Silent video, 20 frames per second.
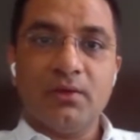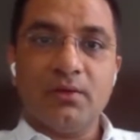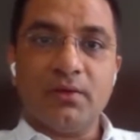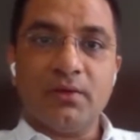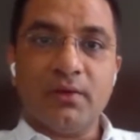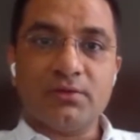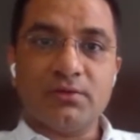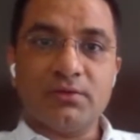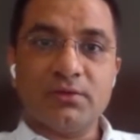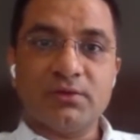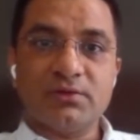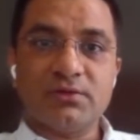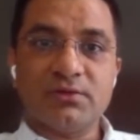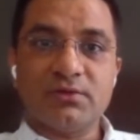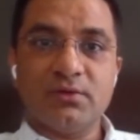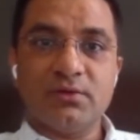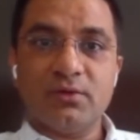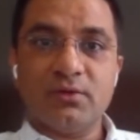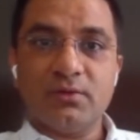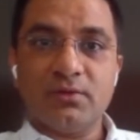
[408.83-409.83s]
Right. So this is
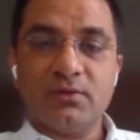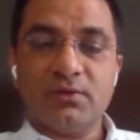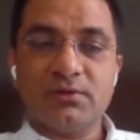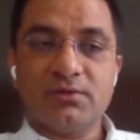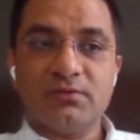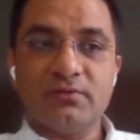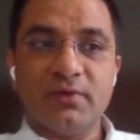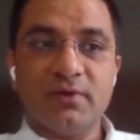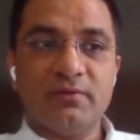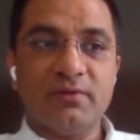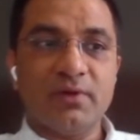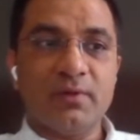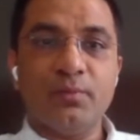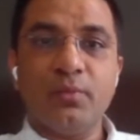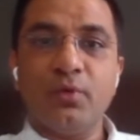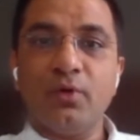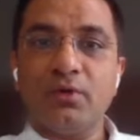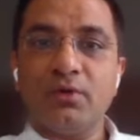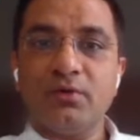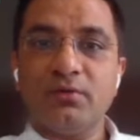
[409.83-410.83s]
very
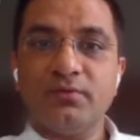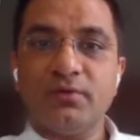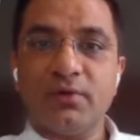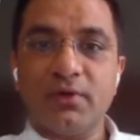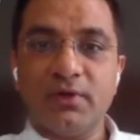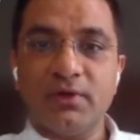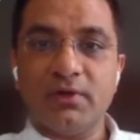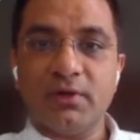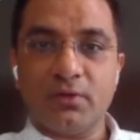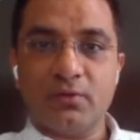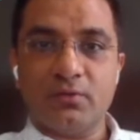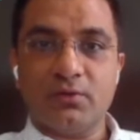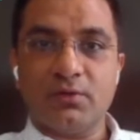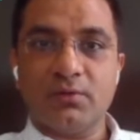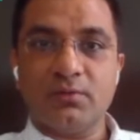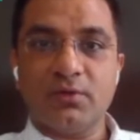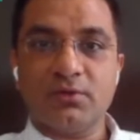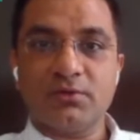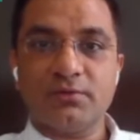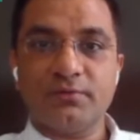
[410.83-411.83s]
important for any
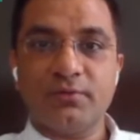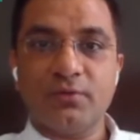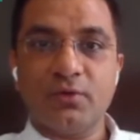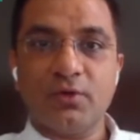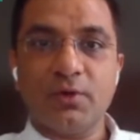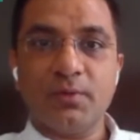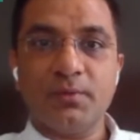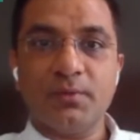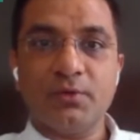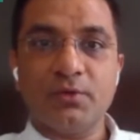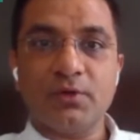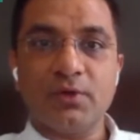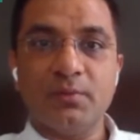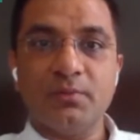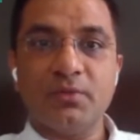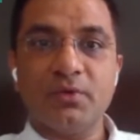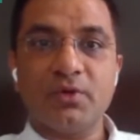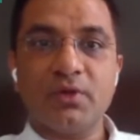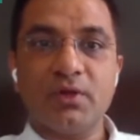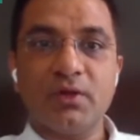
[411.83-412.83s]
recruiter, because if you're not able to
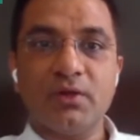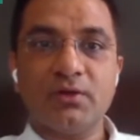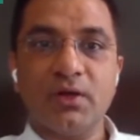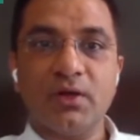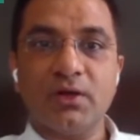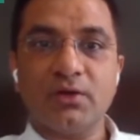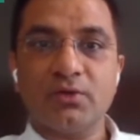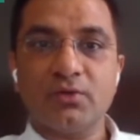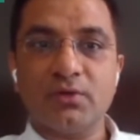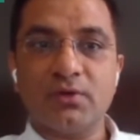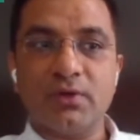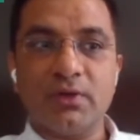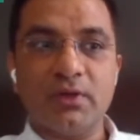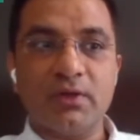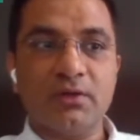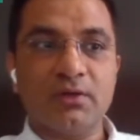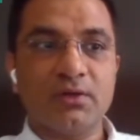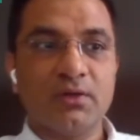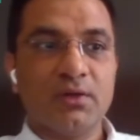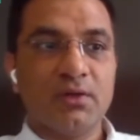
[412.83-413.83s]
communicate,
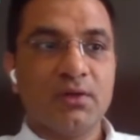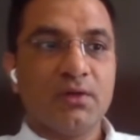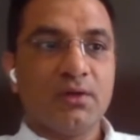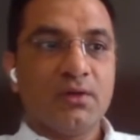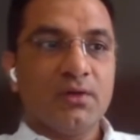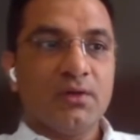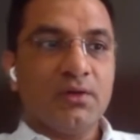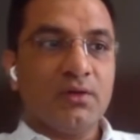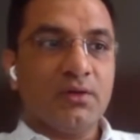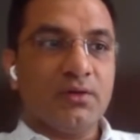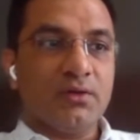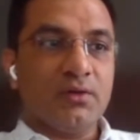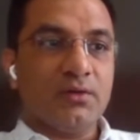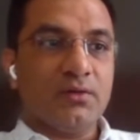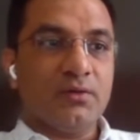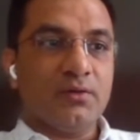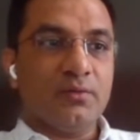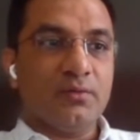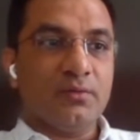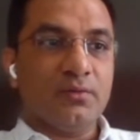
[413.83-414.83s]
articulate,
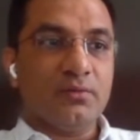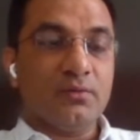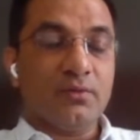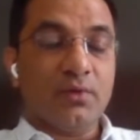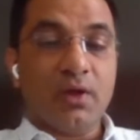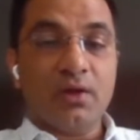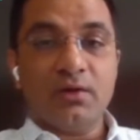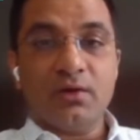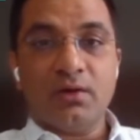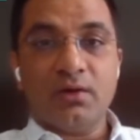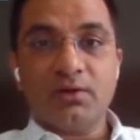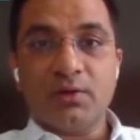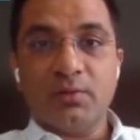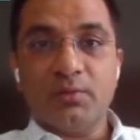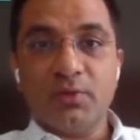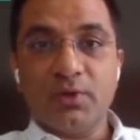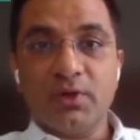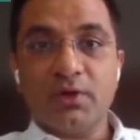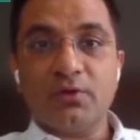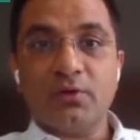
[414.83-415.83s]
and
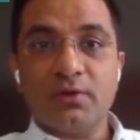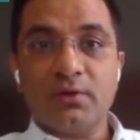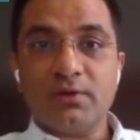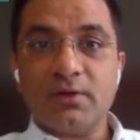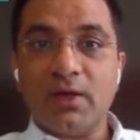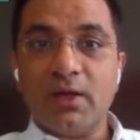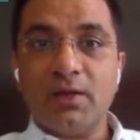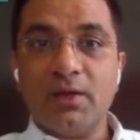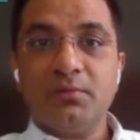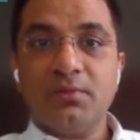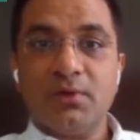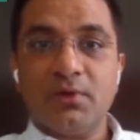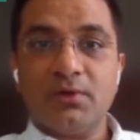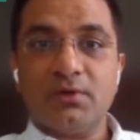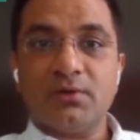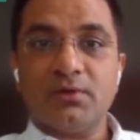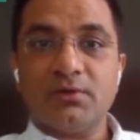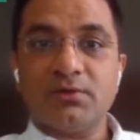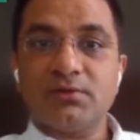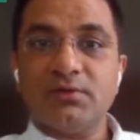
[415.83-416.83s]
communicate on time,
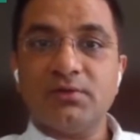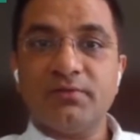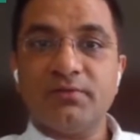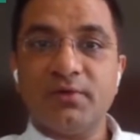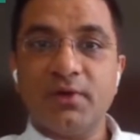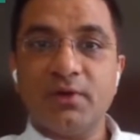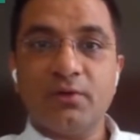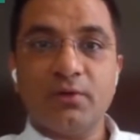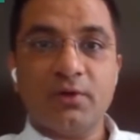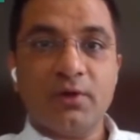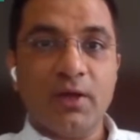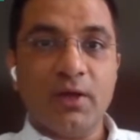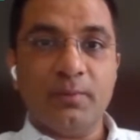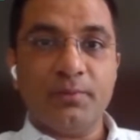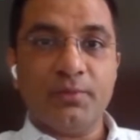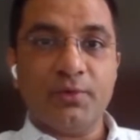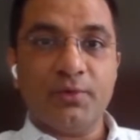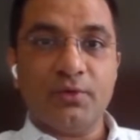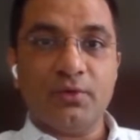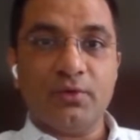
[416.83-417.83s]
it's definitely going to
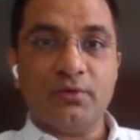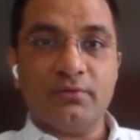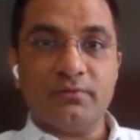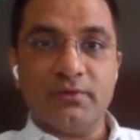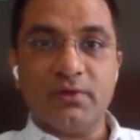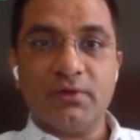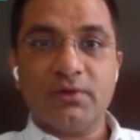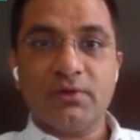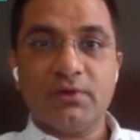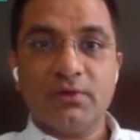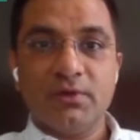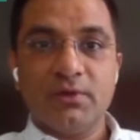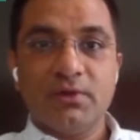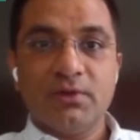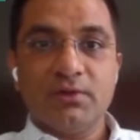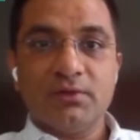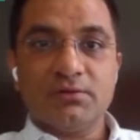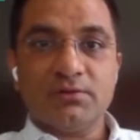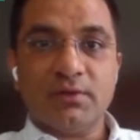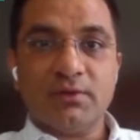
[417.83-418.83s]
hamper your work.
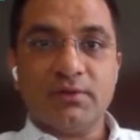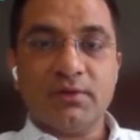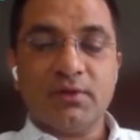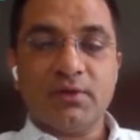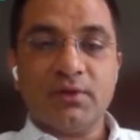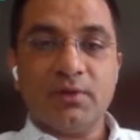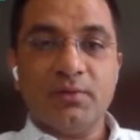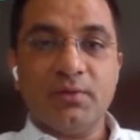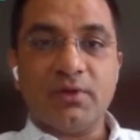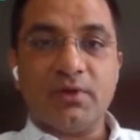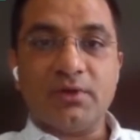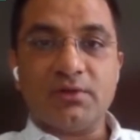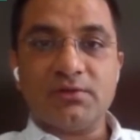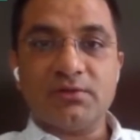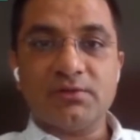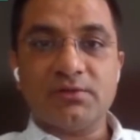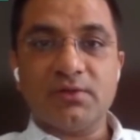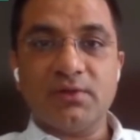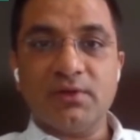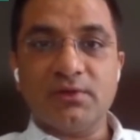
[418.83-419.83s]
I think
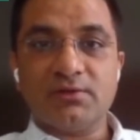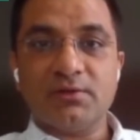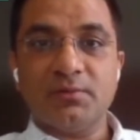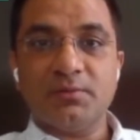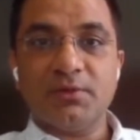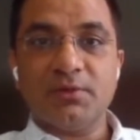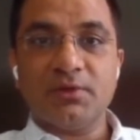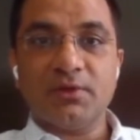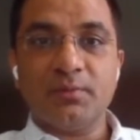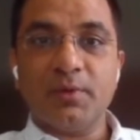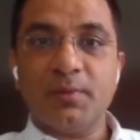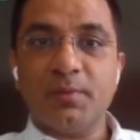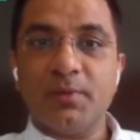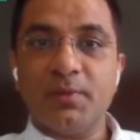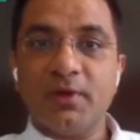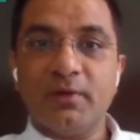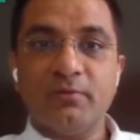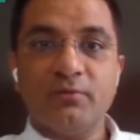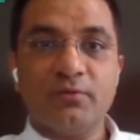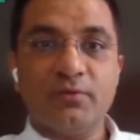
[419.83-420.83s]
communication skill is something that
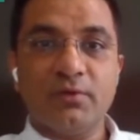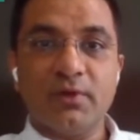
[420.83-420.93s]
people have to